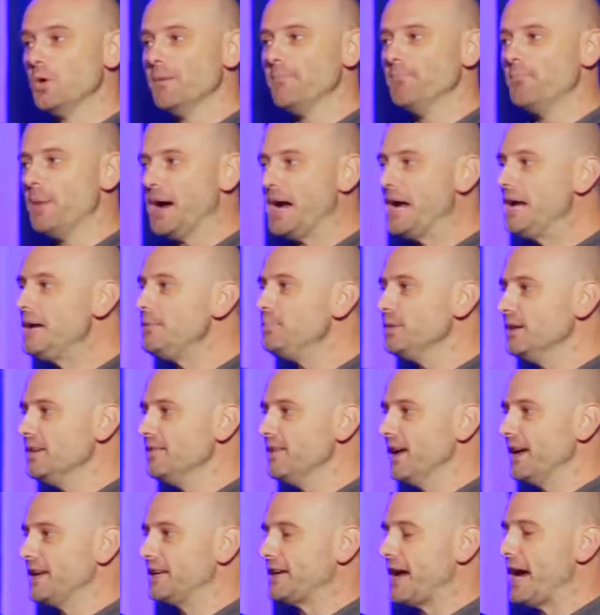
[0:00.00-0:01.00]
to a baby.
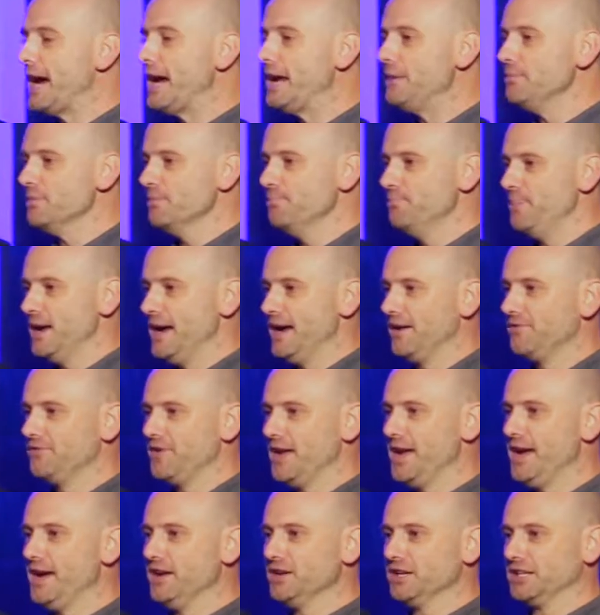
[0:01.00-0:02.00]
They came and bowed
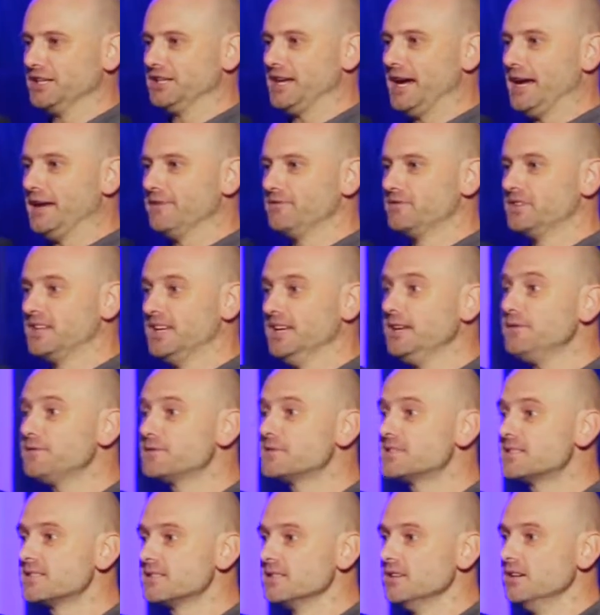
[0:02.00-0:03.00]
down and gave
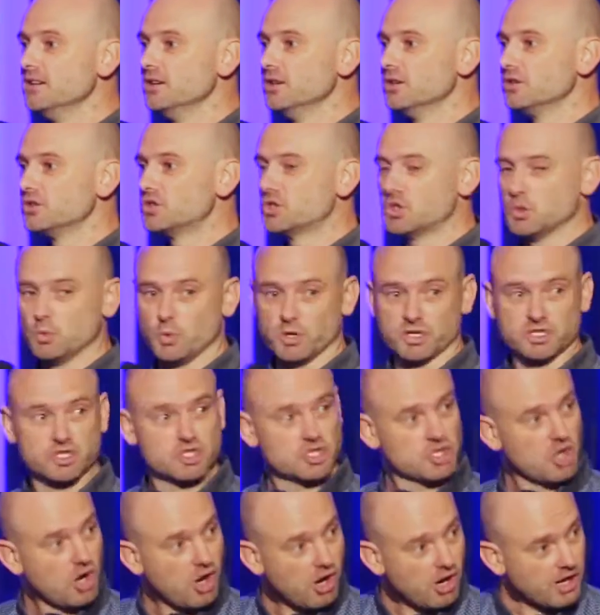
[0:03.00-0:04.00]
gifts to a
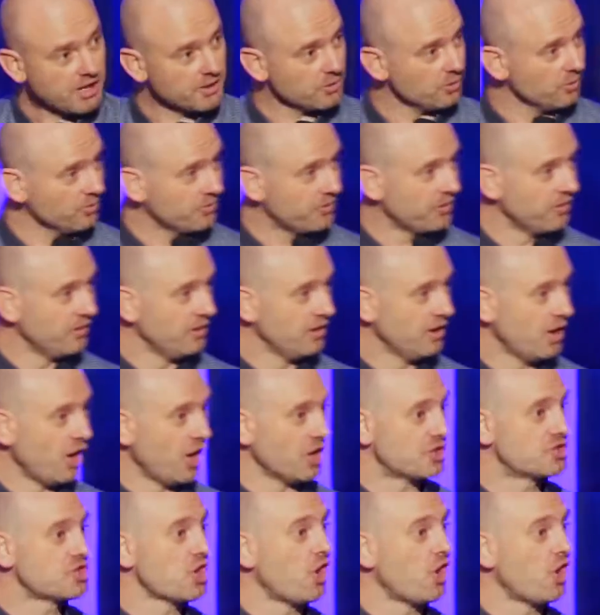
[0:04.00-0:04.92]
child, a